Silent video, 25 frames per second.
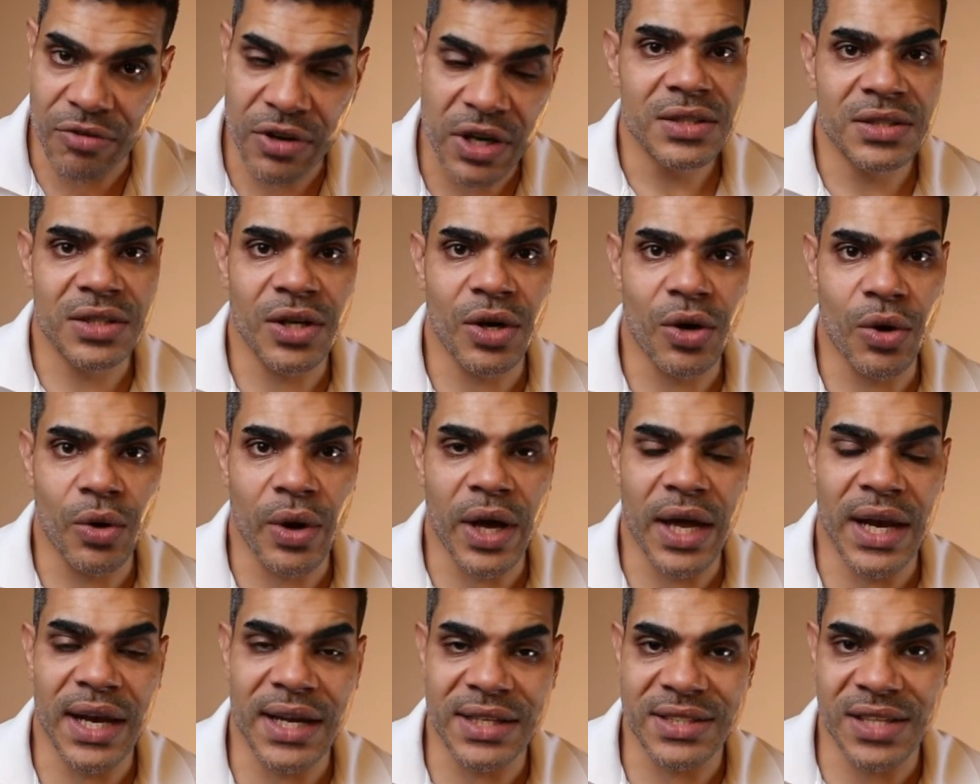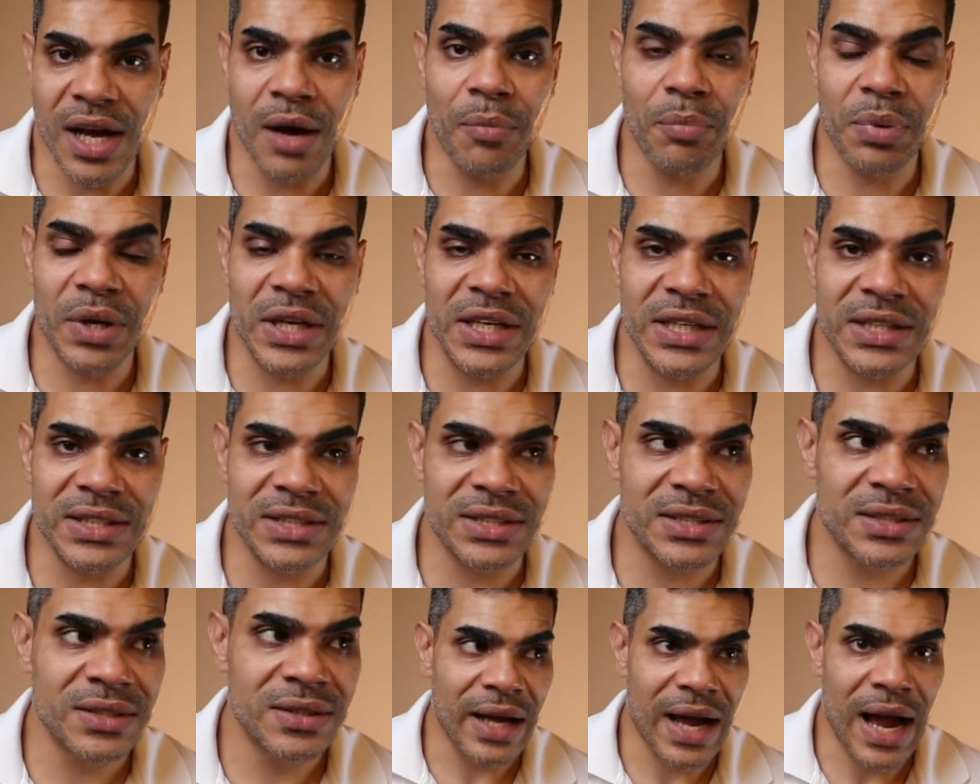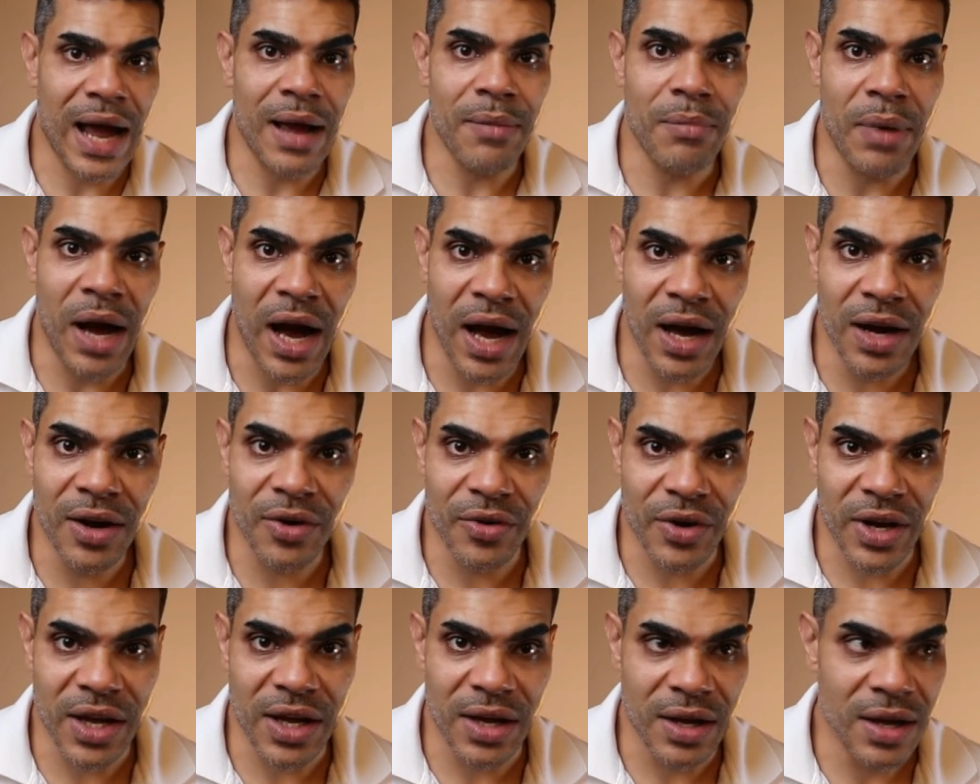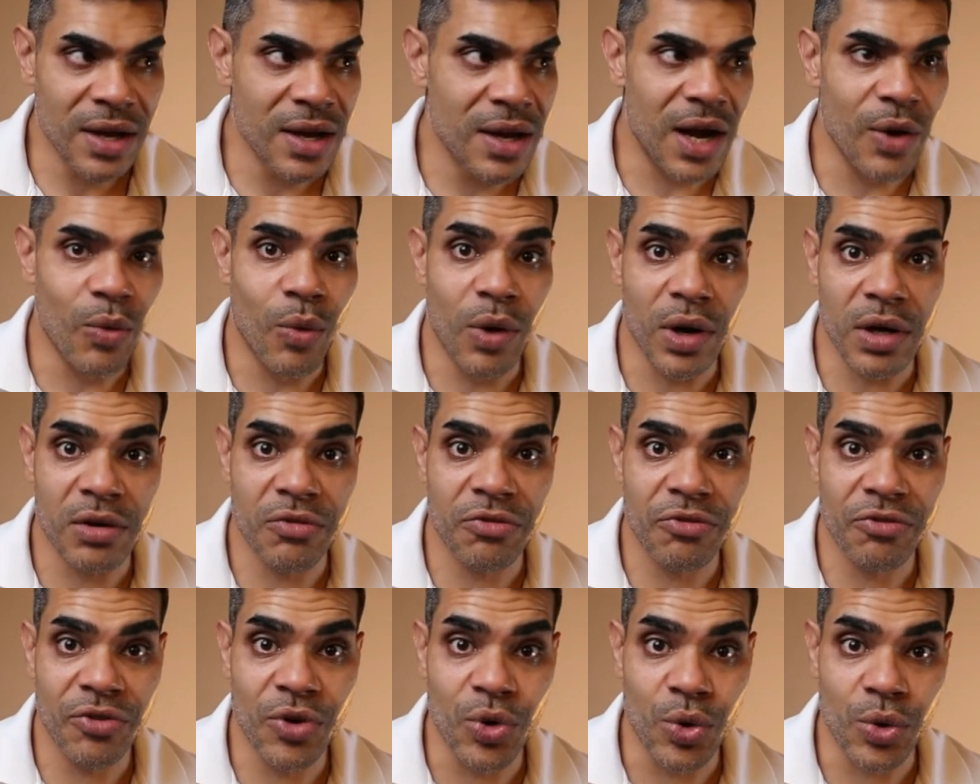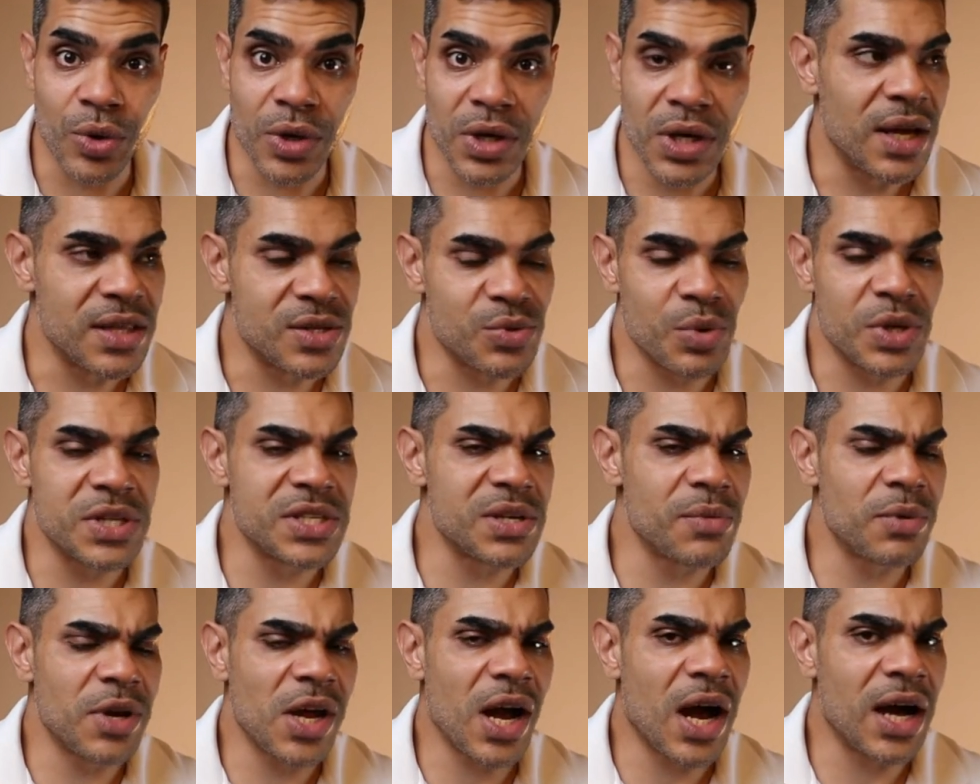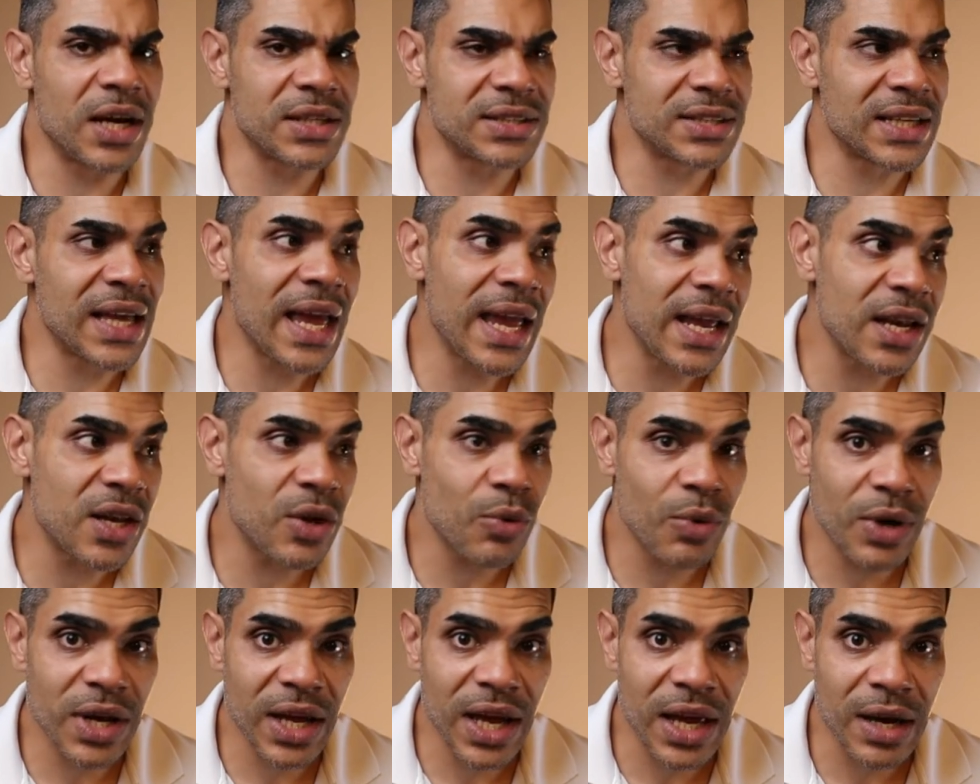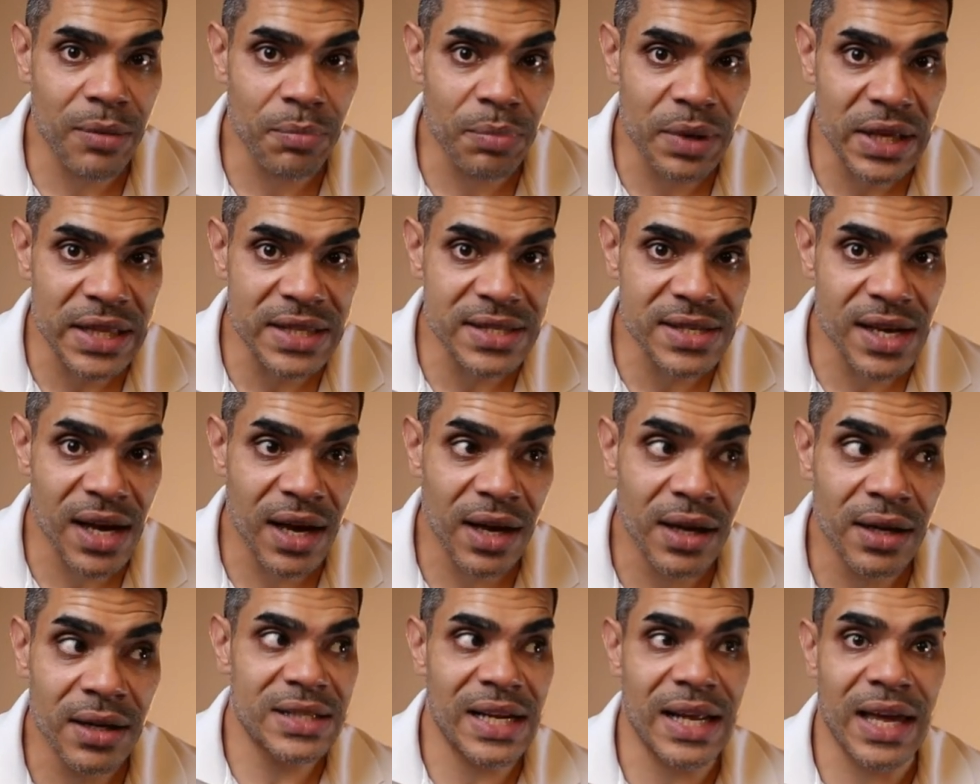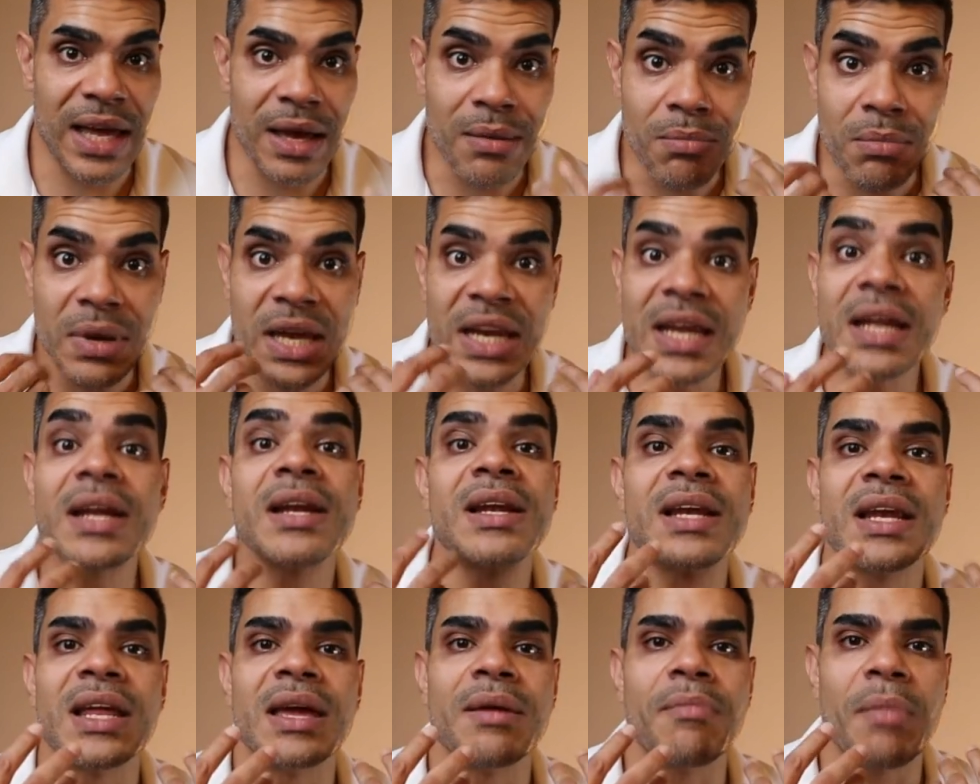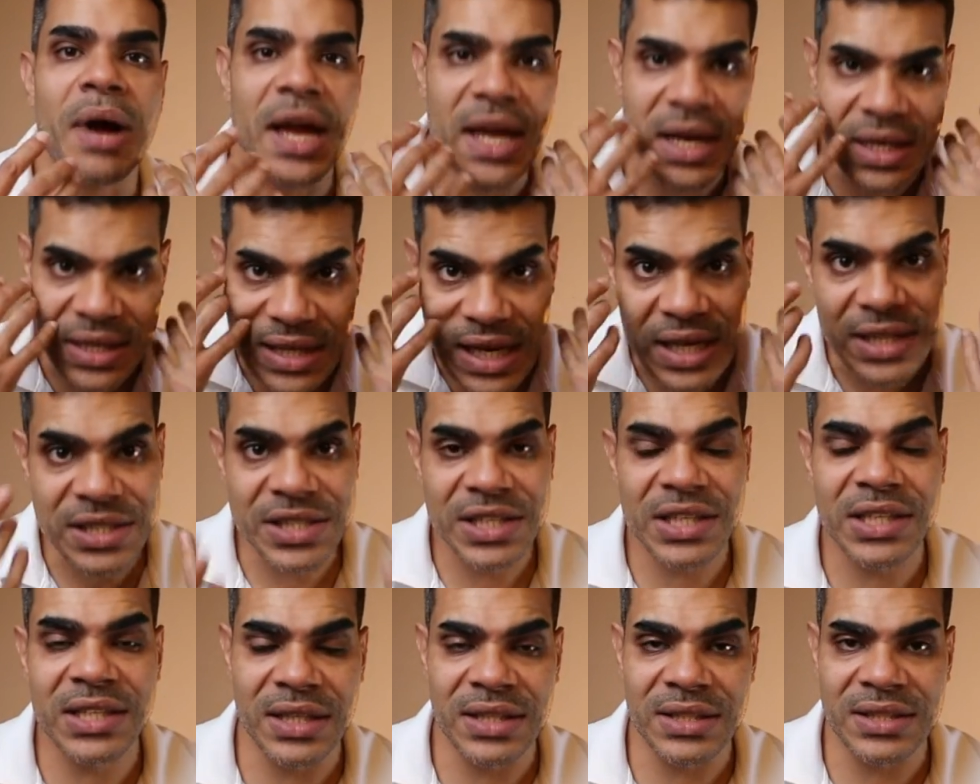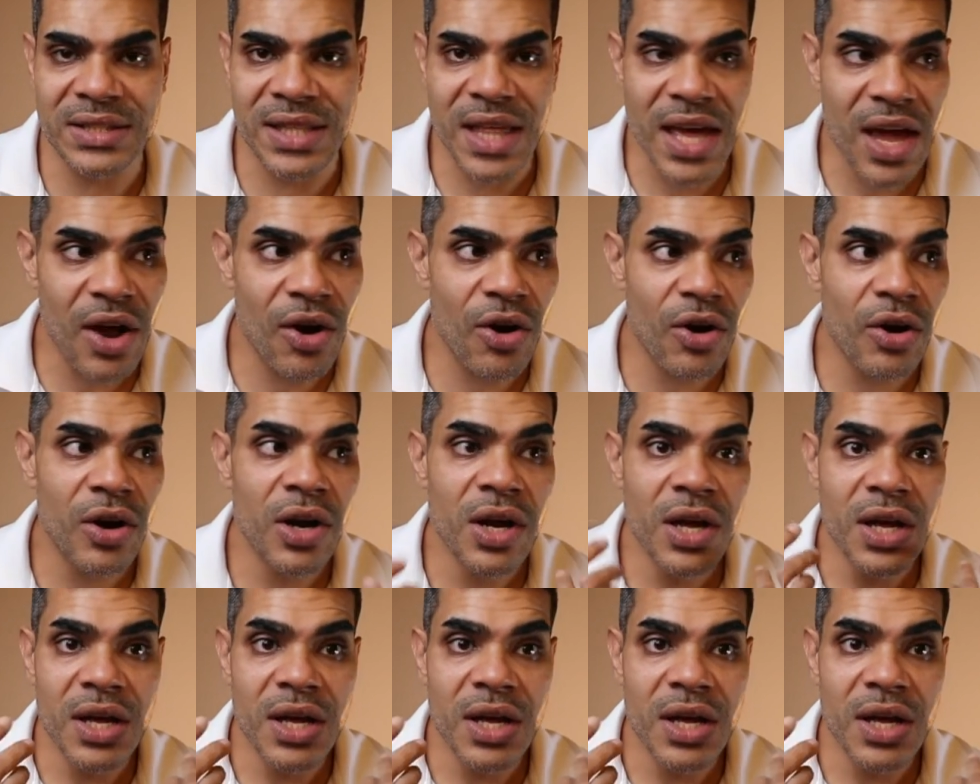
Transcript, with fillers: So, an example is like, I'm hungry, I want food. And so, when somebody asks, Hey, do you want to get a pizza? It's like immediately my attention is there.